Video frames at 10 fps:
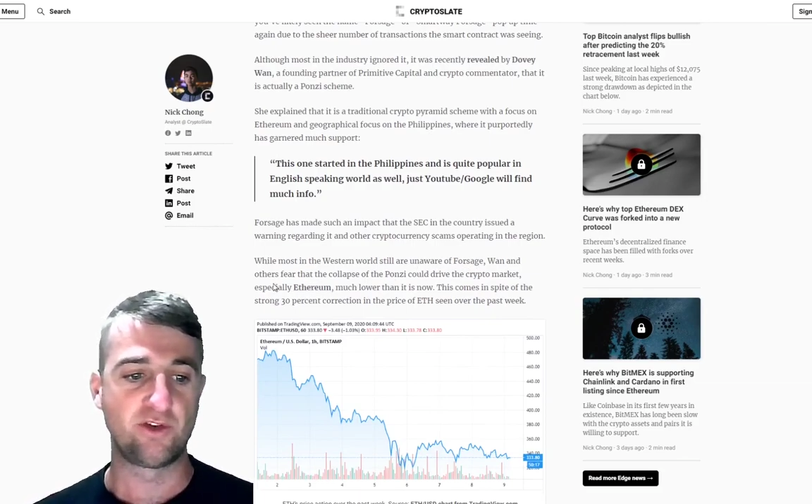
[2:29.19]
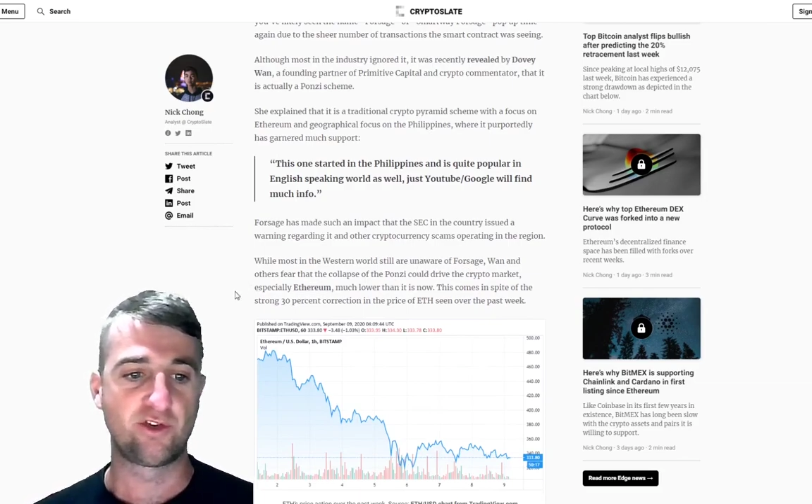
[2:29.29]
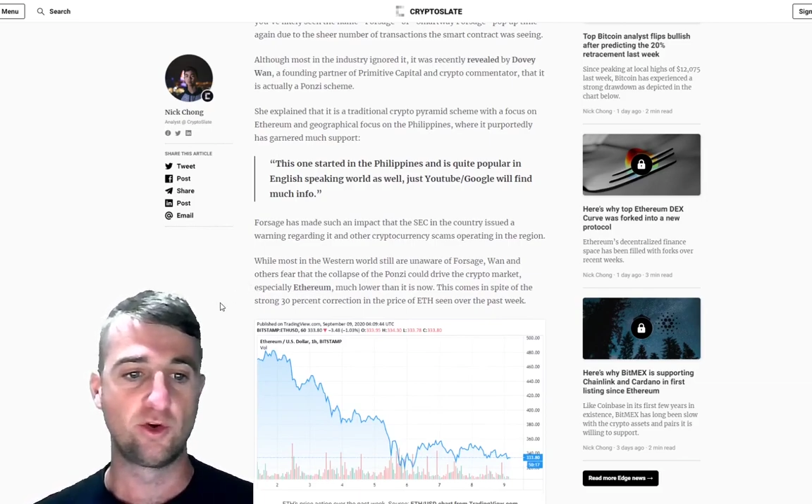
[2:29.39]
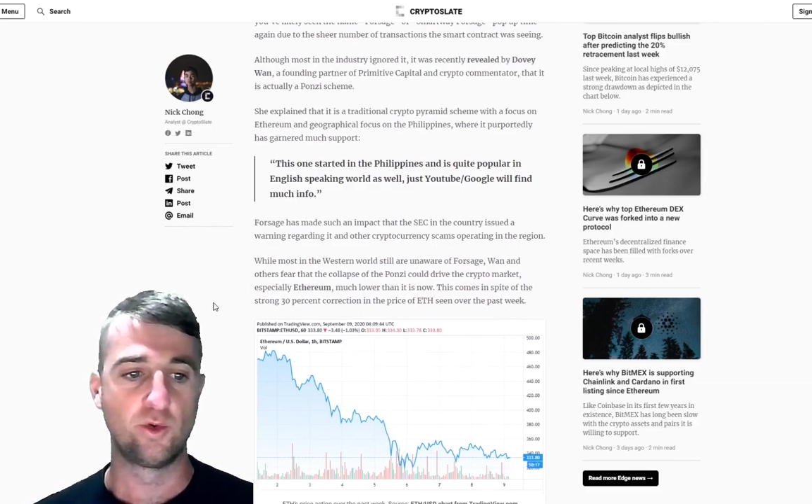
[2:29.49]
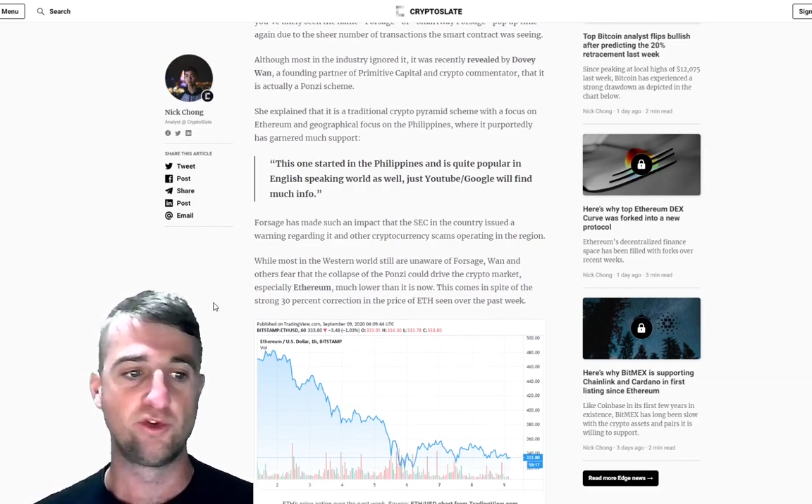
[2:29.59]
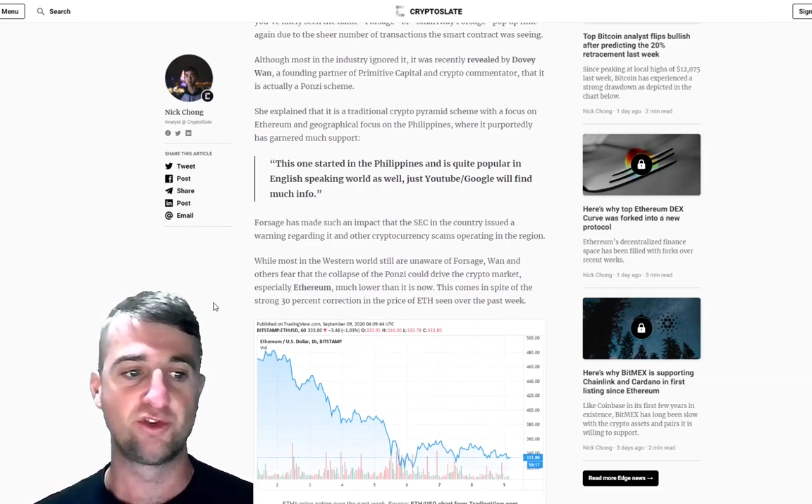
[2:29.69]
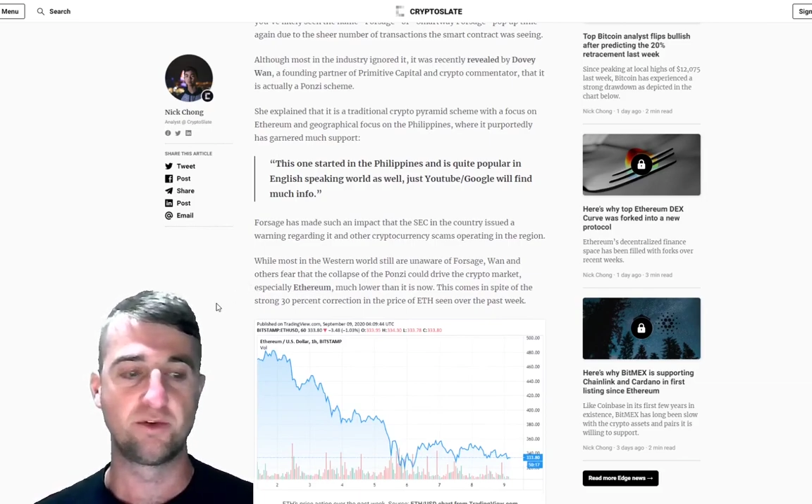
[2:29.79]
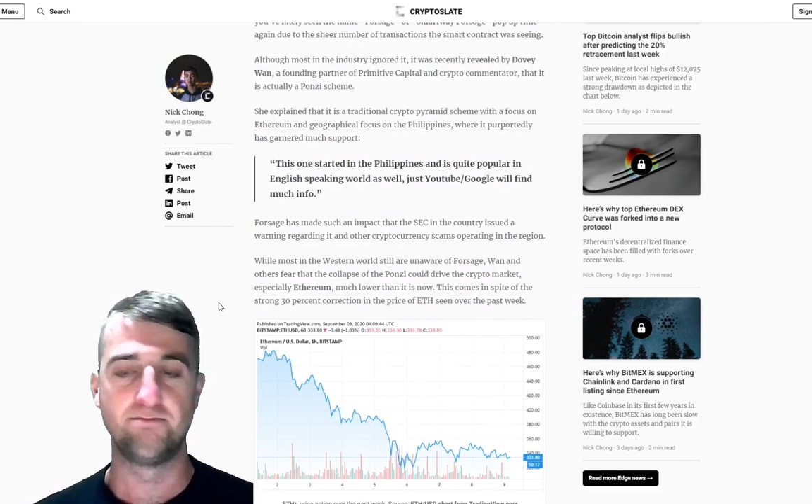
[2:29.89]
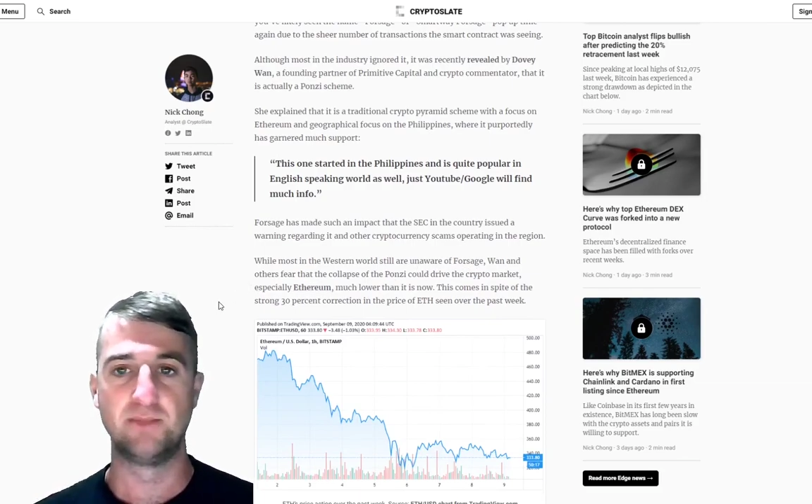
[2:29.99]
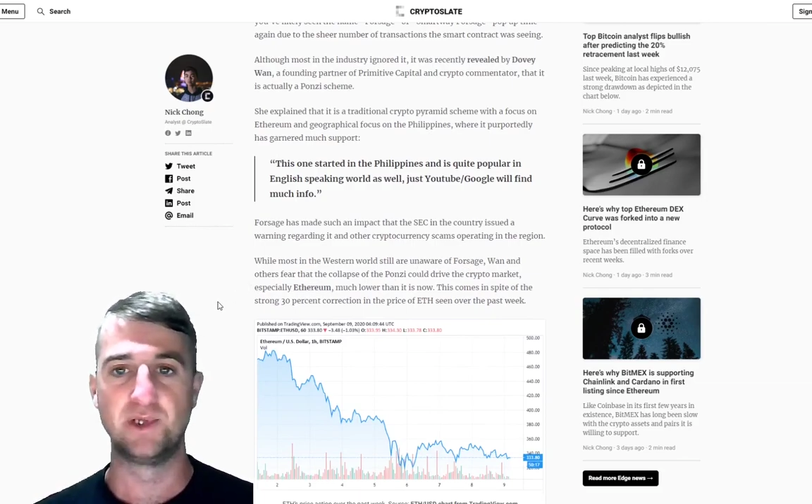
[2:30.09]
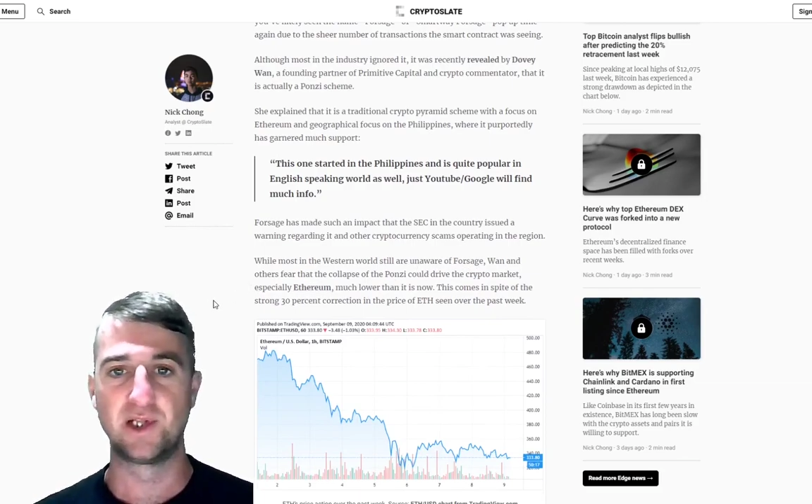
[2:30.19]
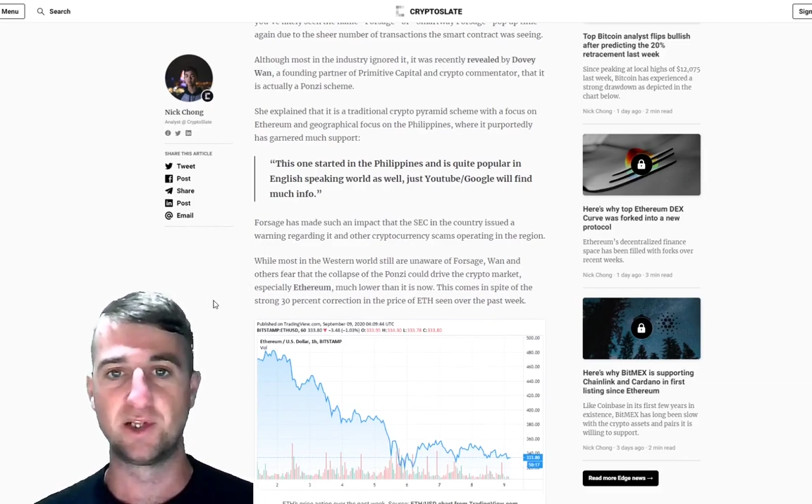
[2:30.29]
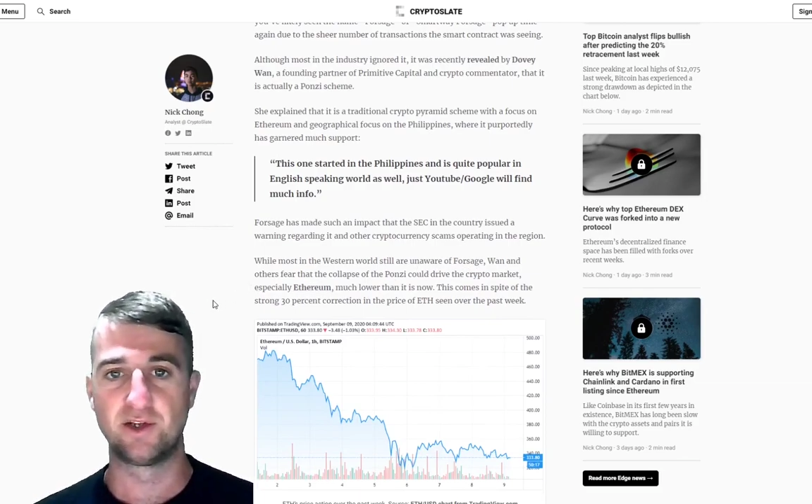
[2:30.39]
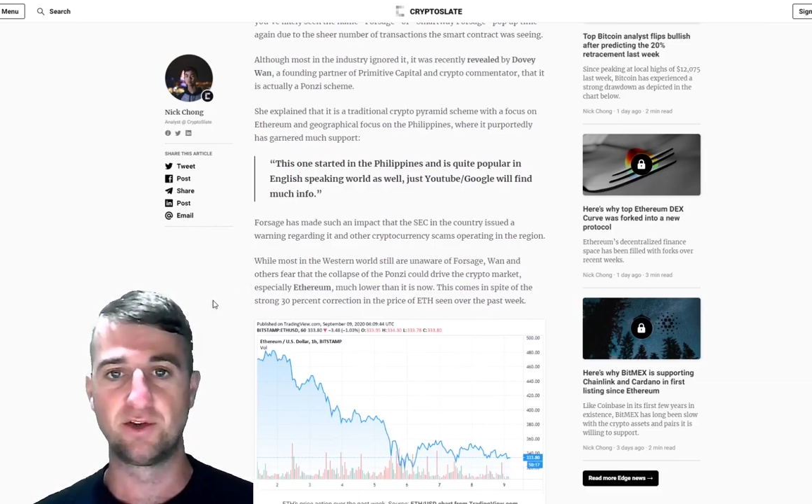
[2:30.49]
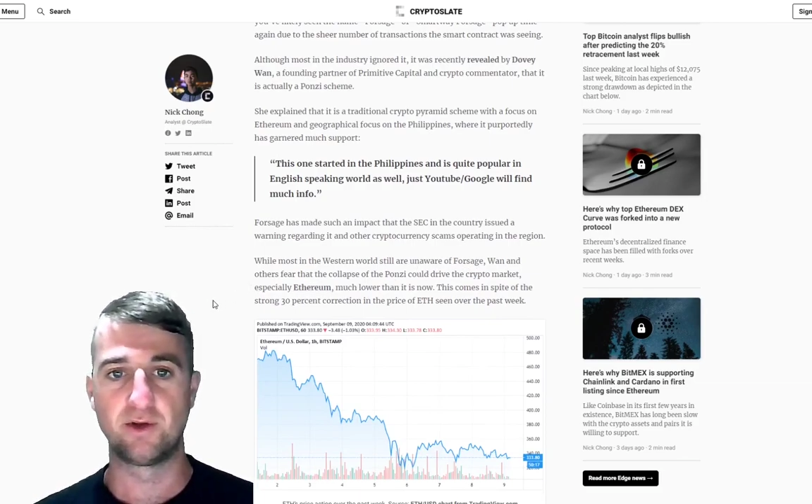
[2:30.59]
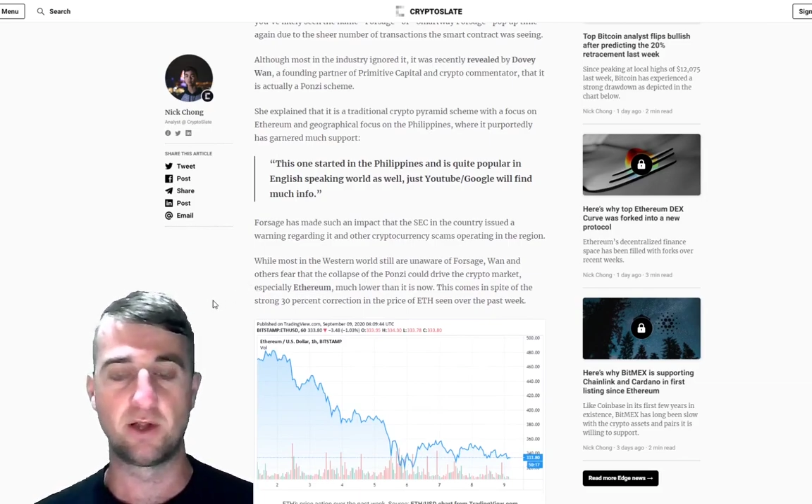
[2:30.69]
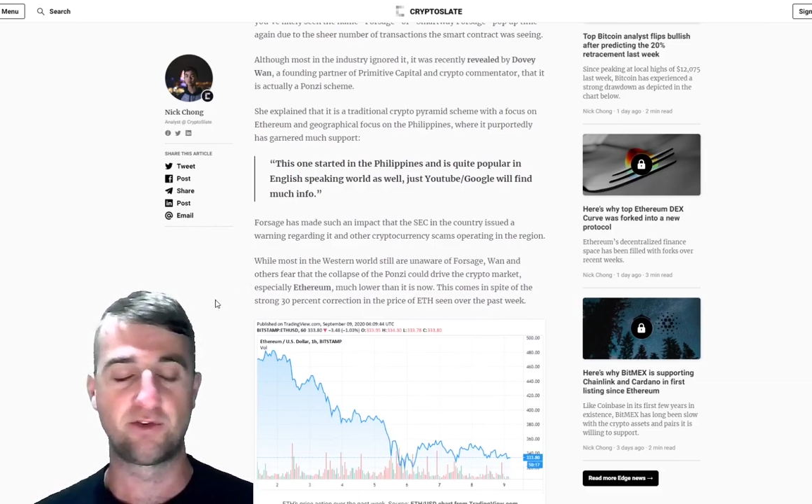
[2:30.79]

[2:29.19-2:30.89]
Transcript: 200 million, uh,